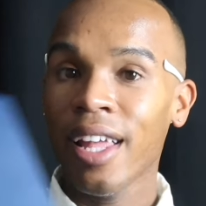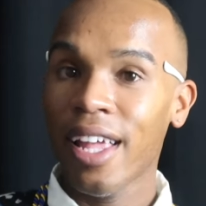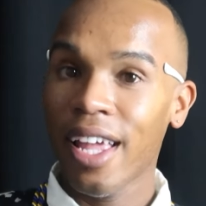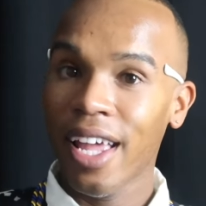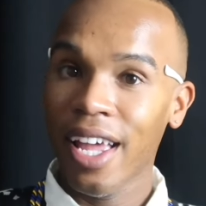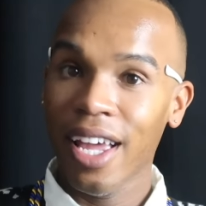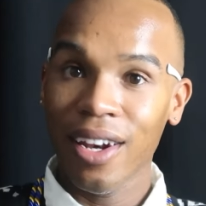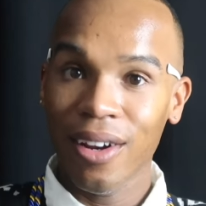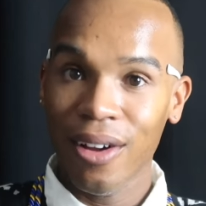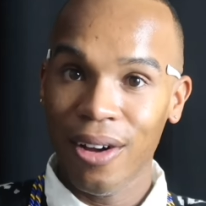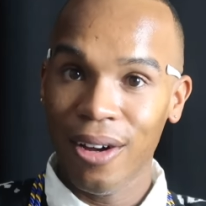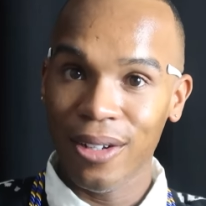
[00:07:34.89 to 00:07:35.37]

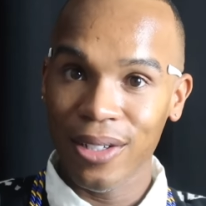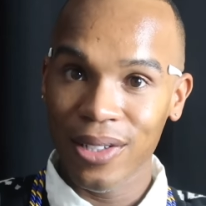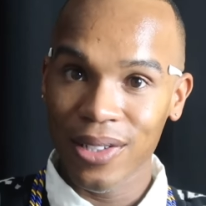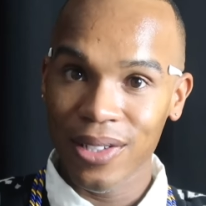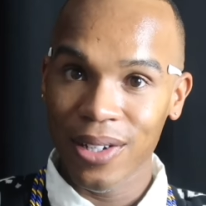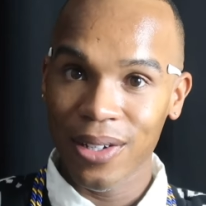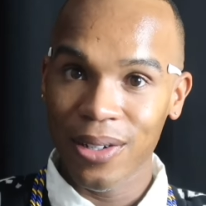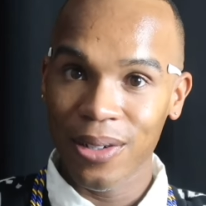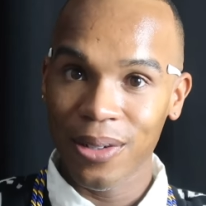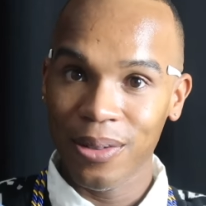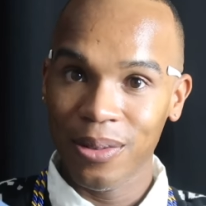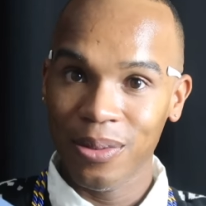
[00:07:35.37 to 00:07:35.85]
And
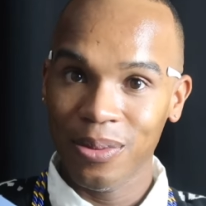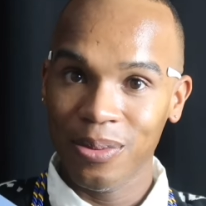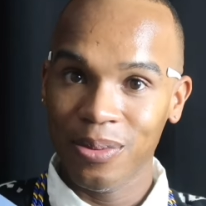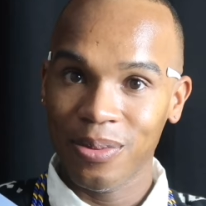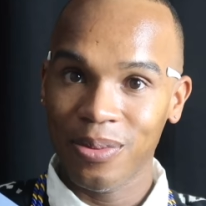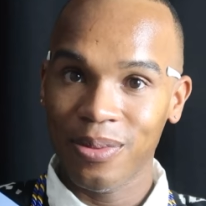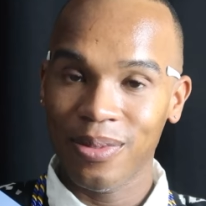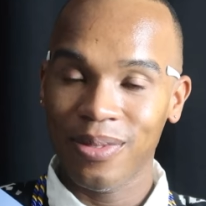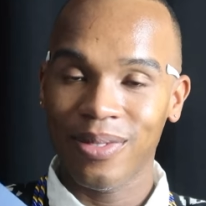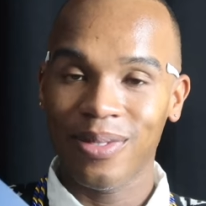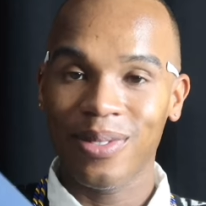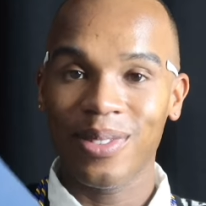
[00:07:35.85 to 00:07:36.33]
also,
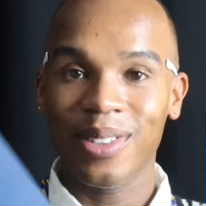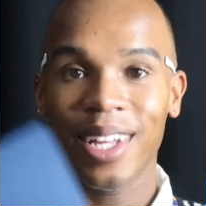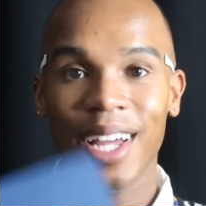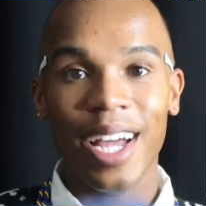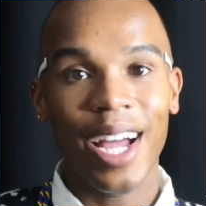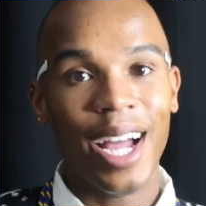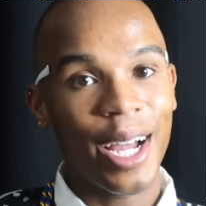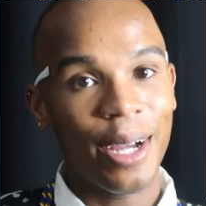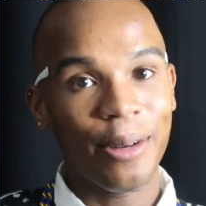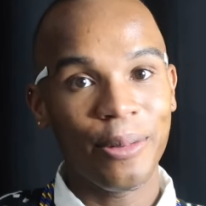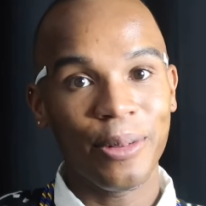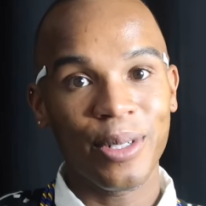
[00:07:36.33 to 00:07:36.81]

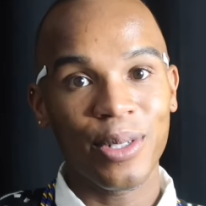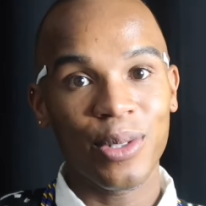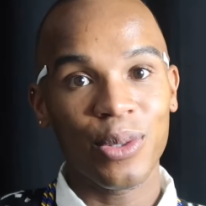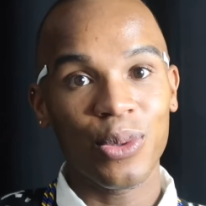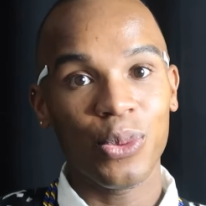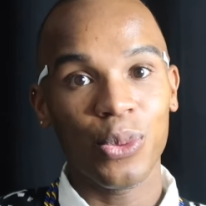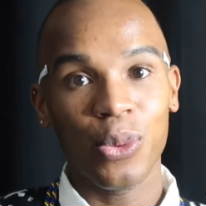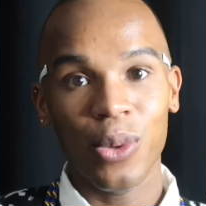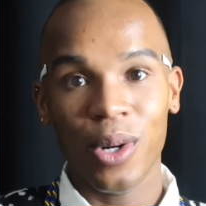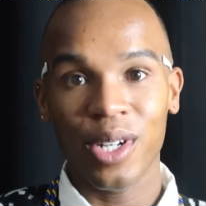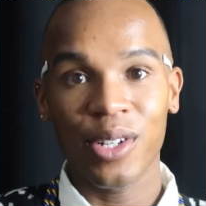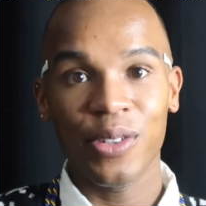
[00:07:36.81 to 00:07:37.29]
I was
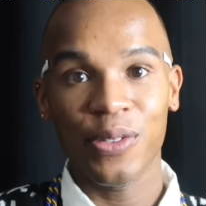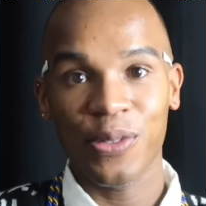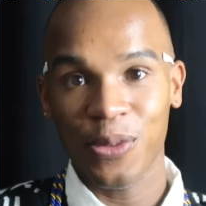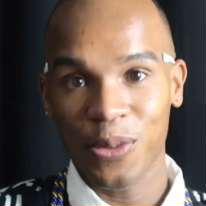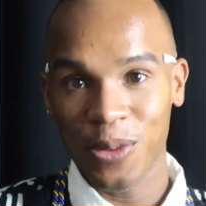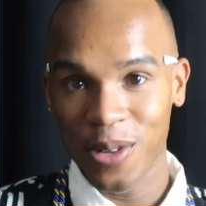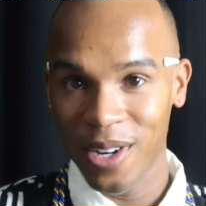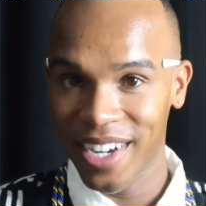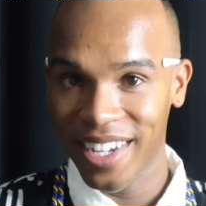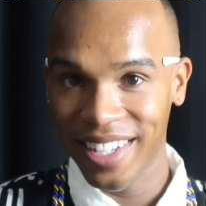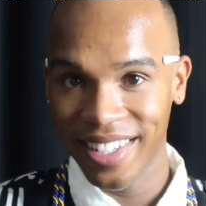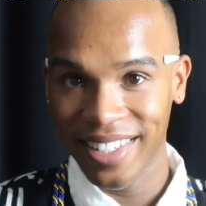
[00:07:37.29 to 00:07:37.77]
one of
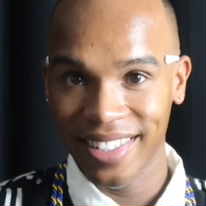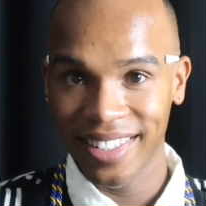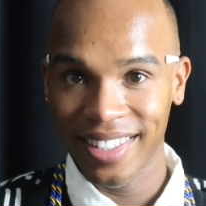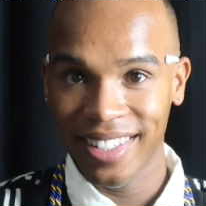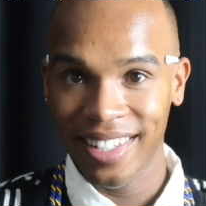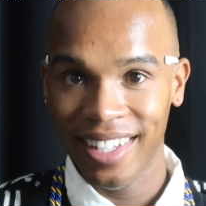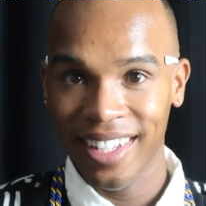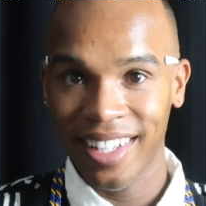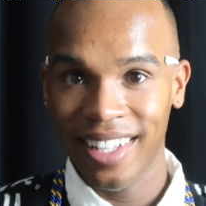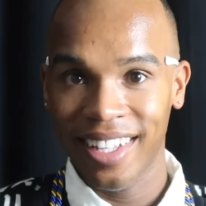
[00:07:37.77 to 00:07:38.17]
one